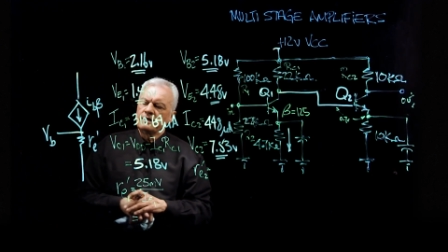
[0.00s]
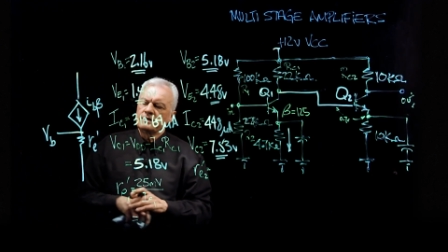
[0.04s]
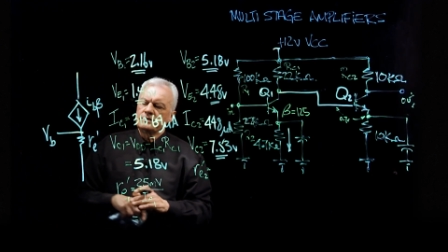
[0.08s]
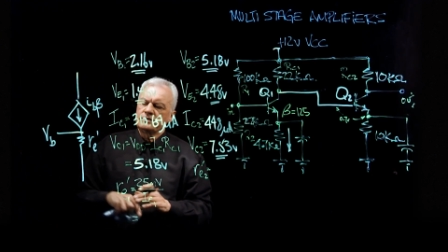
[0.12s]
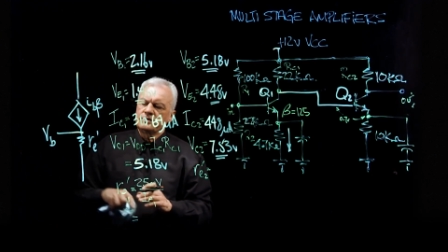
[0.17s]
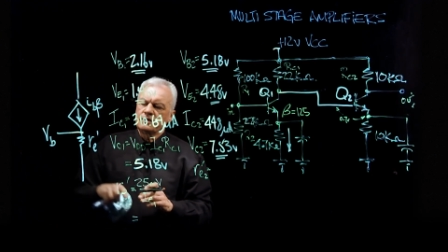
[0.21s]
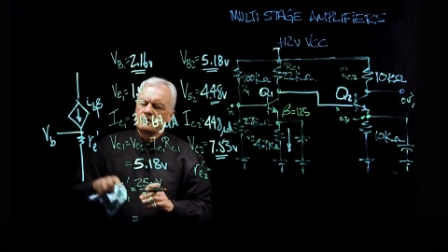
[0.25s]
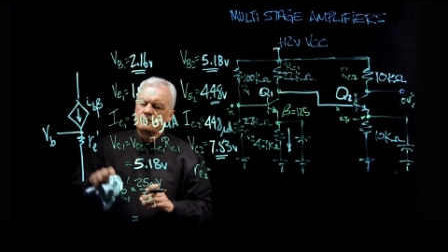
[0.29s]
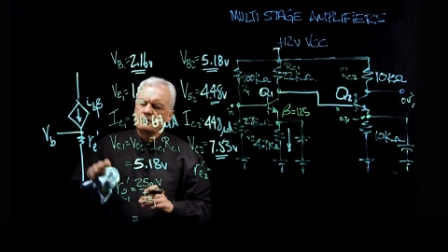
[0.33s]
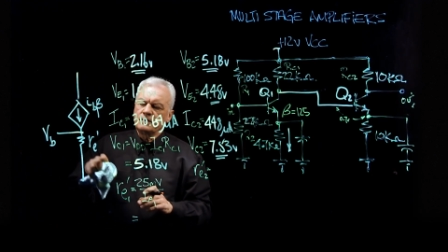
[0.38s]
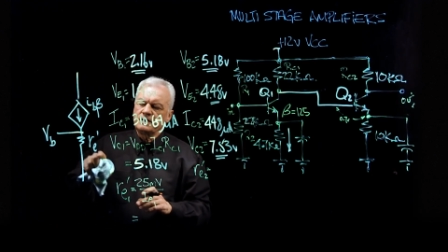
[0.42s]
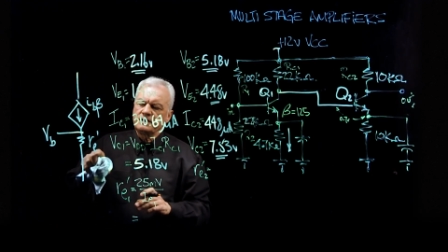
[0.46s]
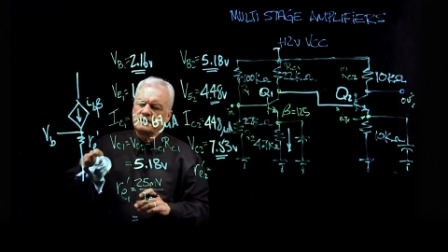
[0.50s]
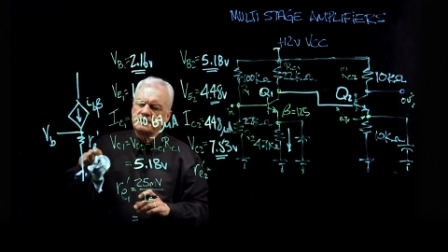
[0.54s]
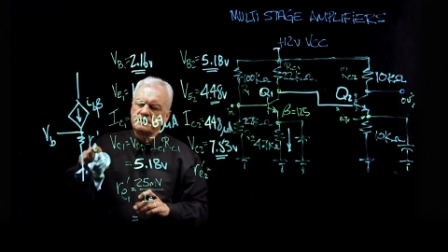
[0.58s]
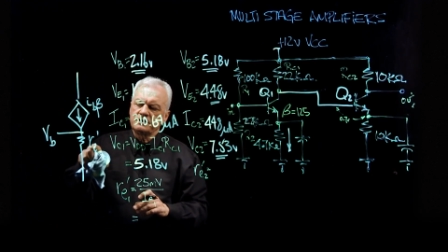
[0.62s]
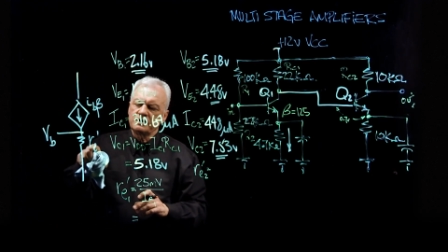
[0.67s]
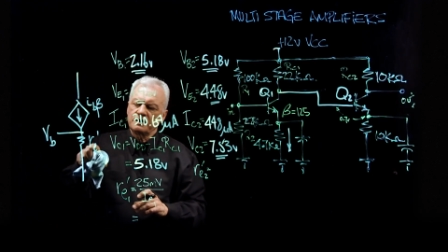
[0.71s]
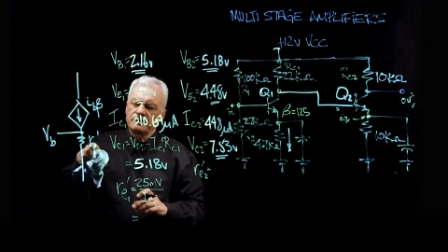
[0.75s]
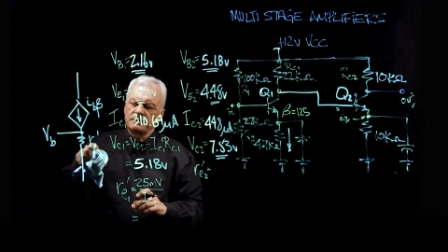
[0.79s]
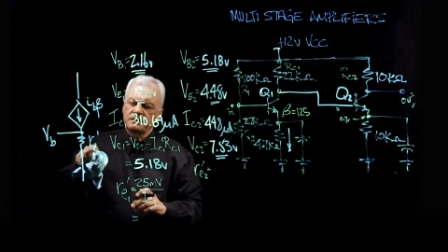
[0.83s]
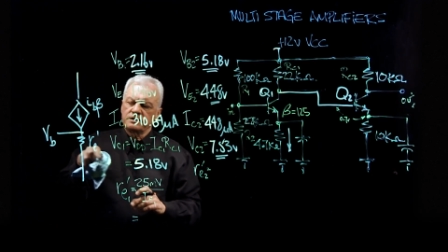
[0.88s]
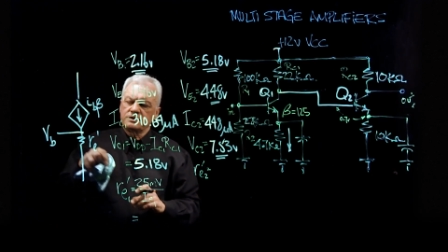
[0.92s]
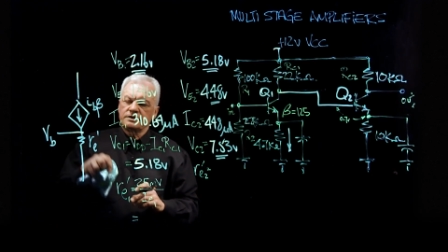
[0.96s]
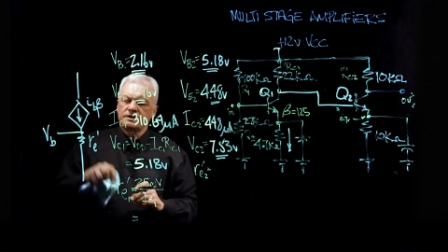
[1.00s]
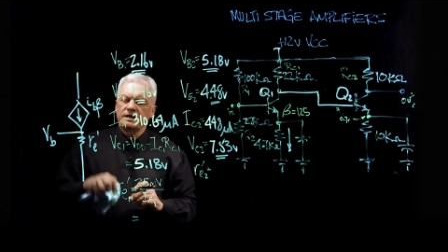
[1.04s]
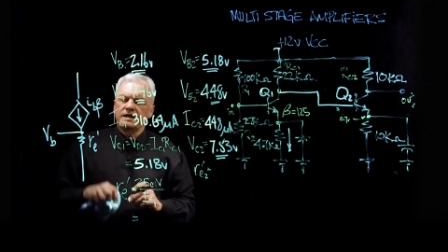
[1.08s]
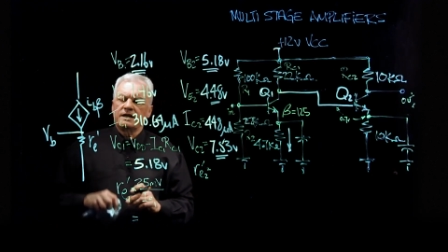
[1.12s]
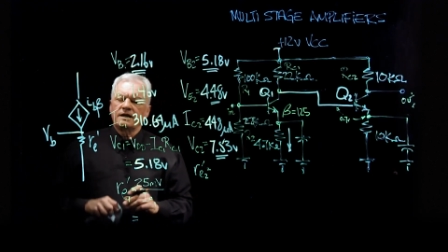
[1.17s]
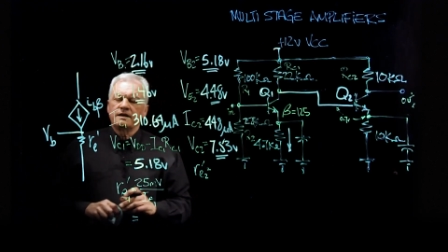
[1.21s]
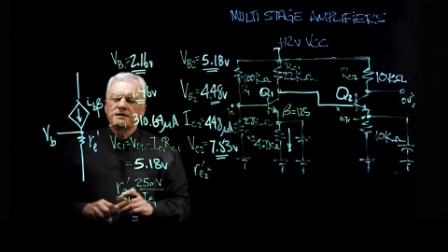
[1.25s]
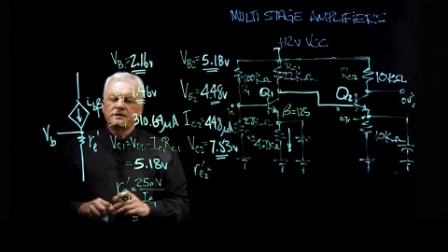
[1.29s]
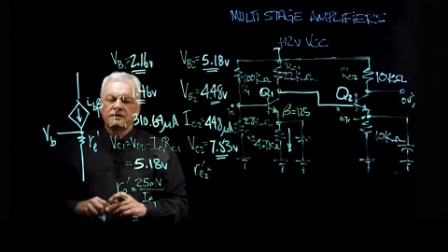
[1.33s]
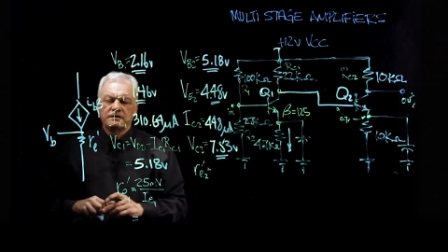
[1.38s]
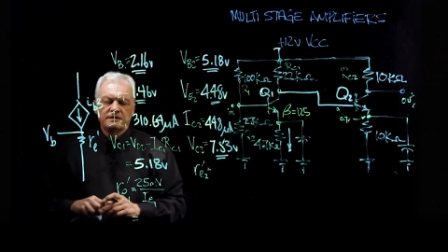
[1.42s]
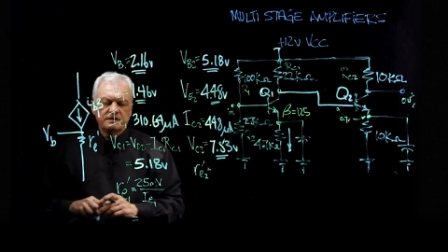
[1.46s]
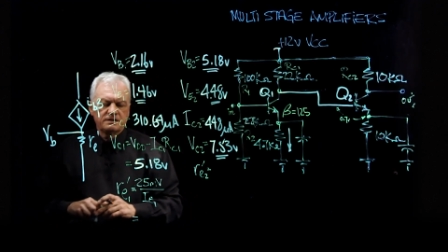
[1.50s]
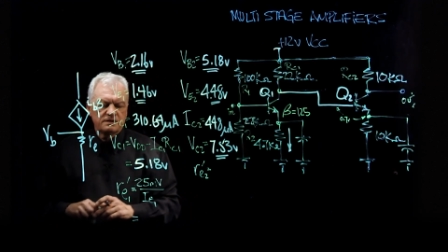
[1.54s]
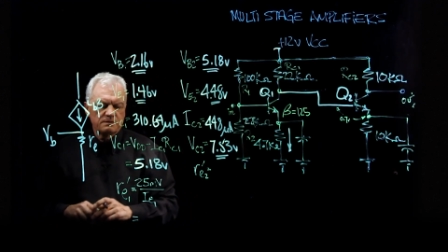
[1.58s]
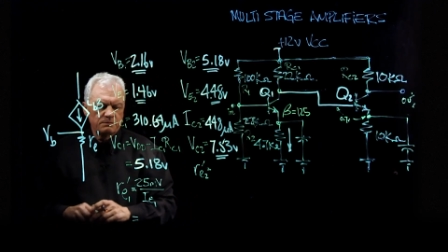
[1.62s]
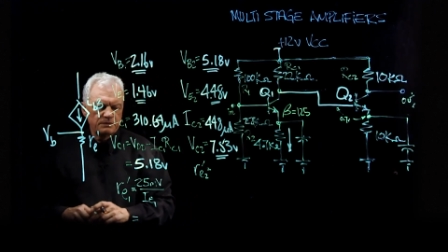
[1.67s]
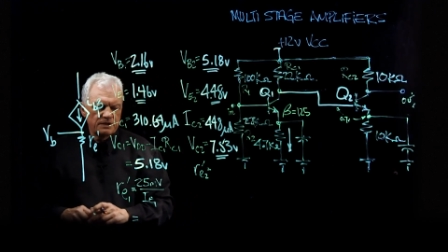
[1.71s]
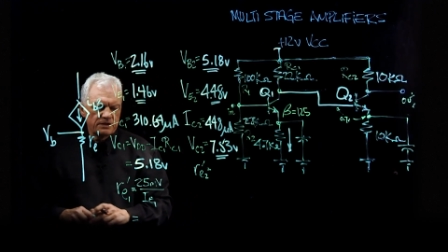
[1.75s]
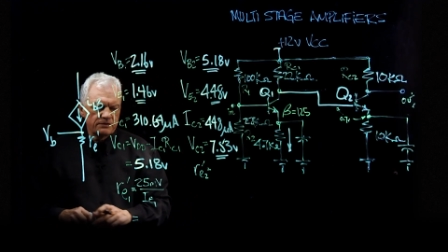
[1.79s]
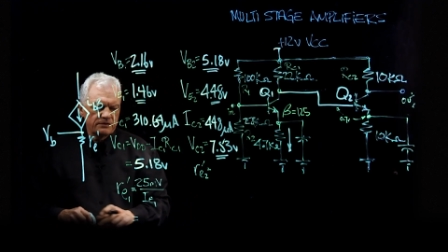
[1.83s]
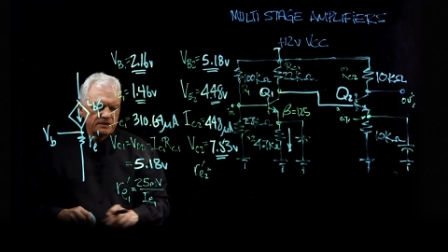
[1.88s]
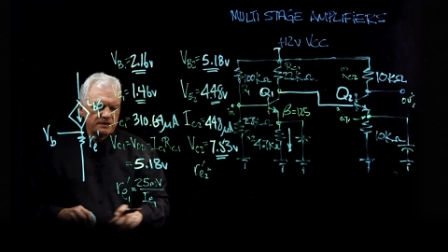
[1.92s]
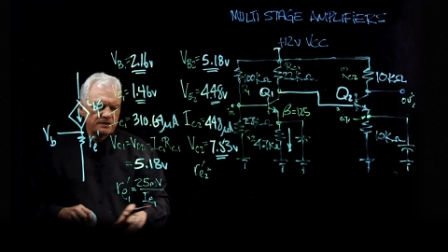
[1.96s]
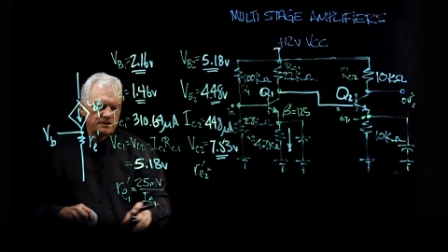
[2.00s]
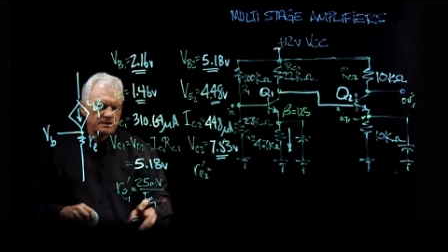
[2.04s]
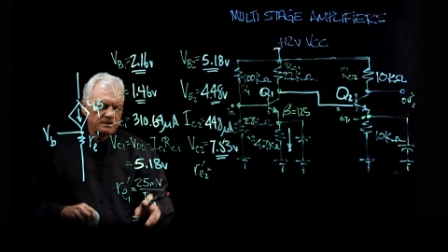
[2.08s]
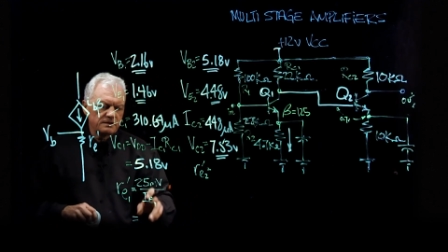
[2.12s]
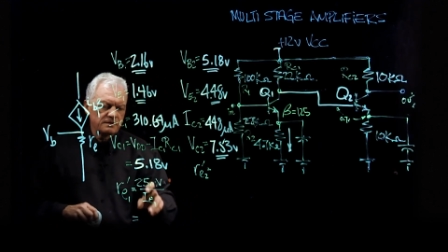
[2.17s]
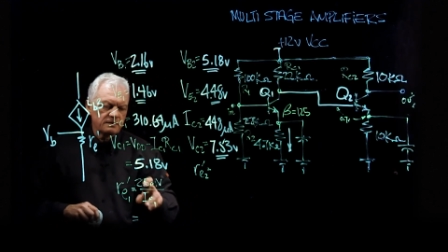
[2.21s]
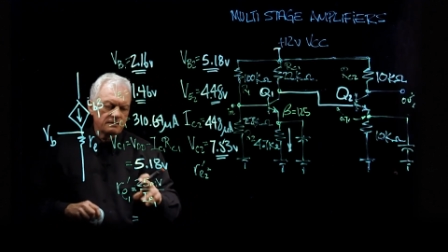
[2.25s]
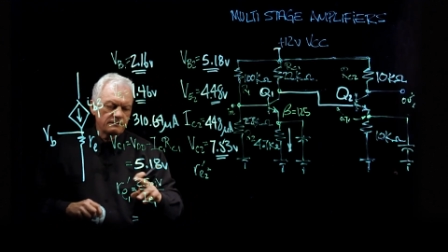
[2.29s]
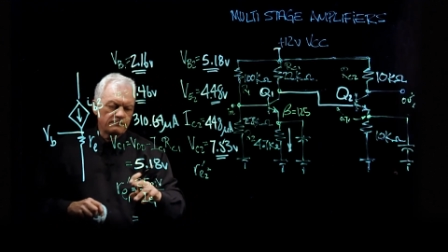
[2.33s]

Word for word: So we need to understand this emitter resistor.